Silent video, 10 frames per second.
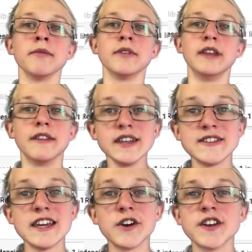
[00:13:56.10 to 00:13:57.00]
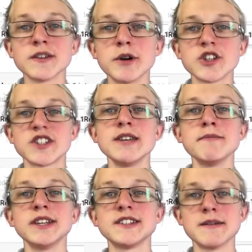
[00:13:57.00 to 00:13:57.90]
Now this here is the most
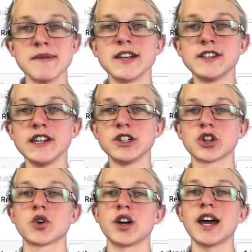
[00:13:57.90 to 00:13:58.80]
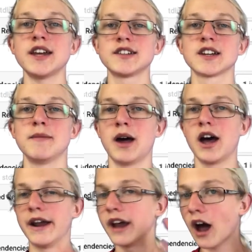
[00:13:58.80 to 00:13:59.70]
simplest message create
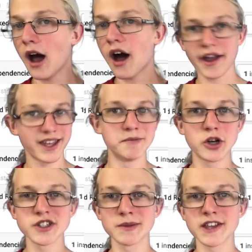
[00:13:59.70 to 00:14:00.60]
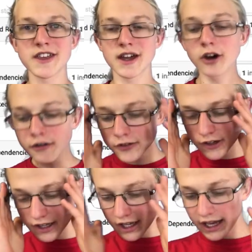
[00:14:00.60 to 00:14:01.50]
command I can possibly think of.
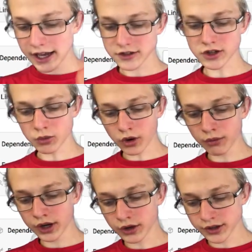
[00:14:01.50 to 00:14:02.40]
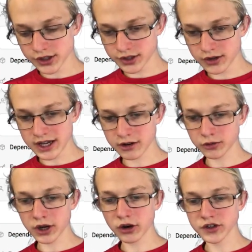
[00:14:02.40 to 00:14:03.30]
And so what we're going to do here is
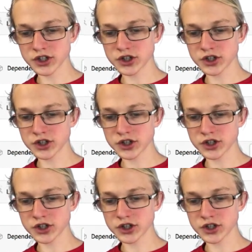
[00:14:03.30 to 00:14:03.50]
we're going to